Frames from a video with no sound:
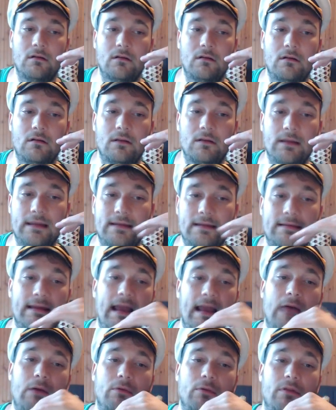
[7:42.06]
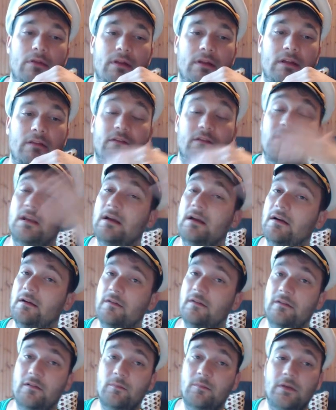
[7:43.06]
get down with it.
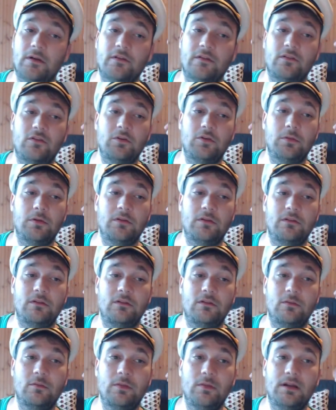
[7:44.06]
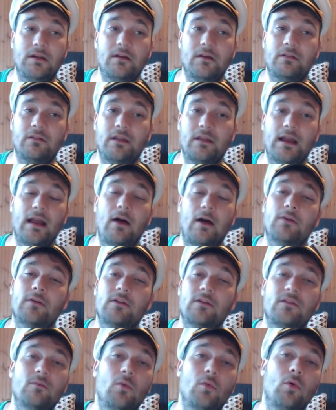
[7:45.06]
Cenarius is +2/+2 because of the health.
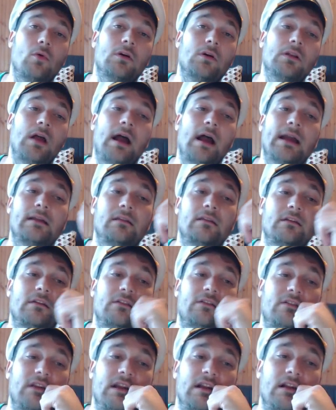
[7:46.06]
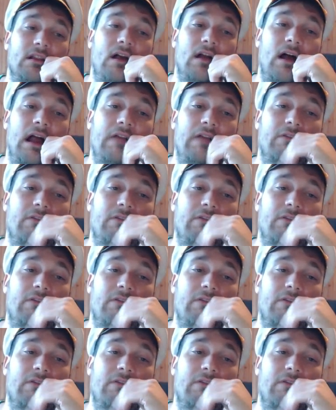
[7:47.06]
It's more likely to stay alive.